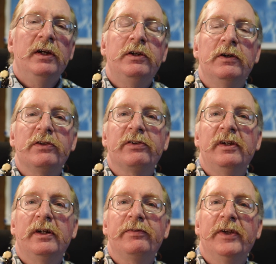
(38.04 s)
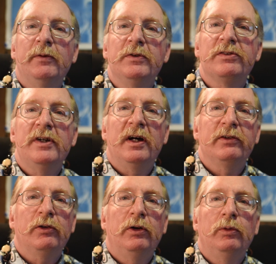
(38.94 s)
Curiously enough, that was
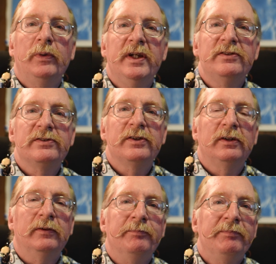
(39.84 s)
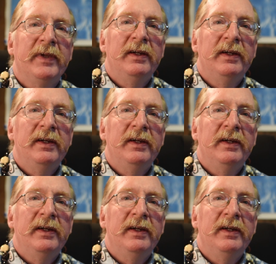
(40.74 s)
not always so.